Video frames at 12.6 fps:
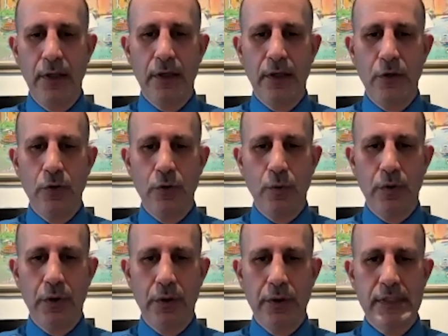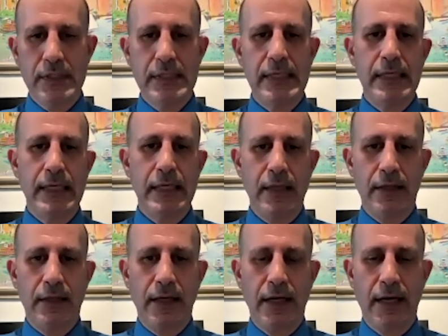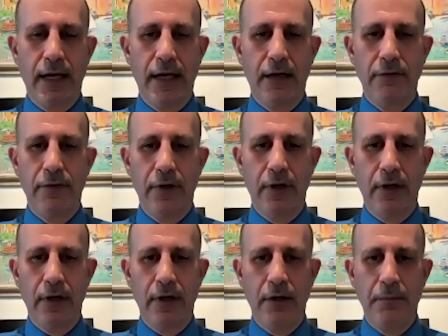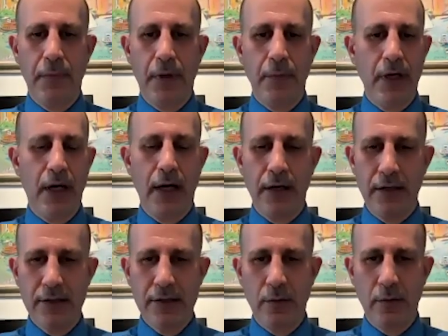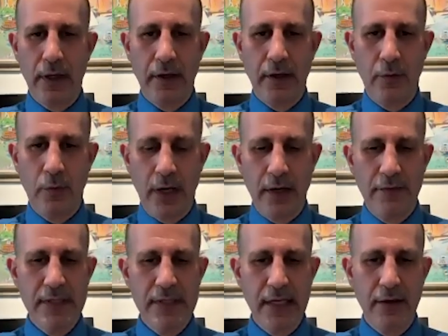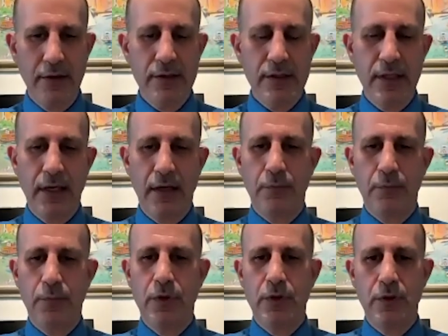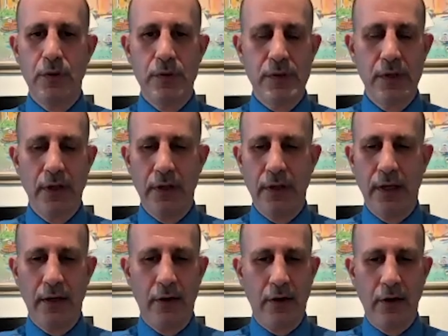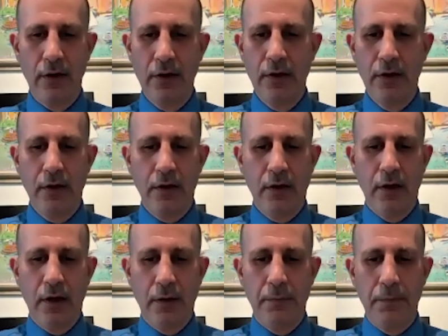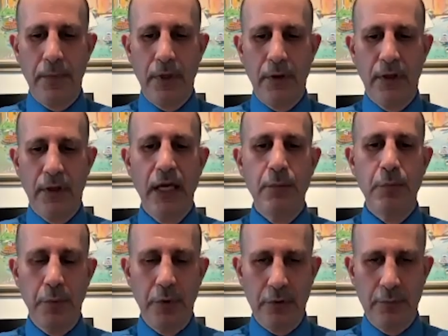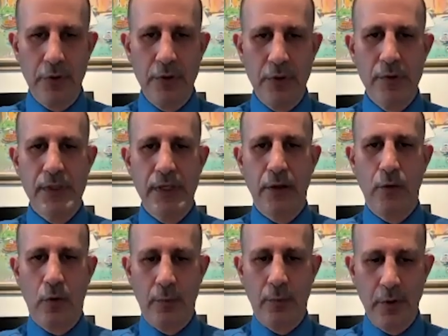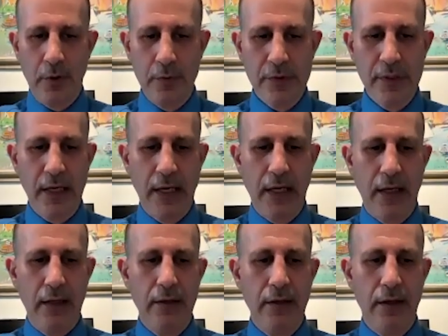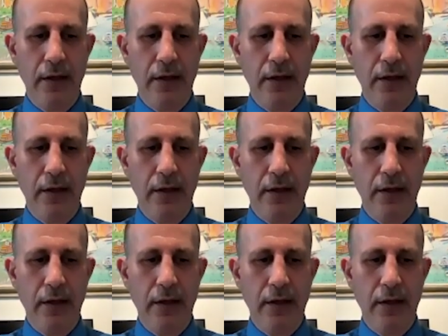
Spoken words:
you will see that they have a monotonous array of cells that produce that are capable of producing hormones. And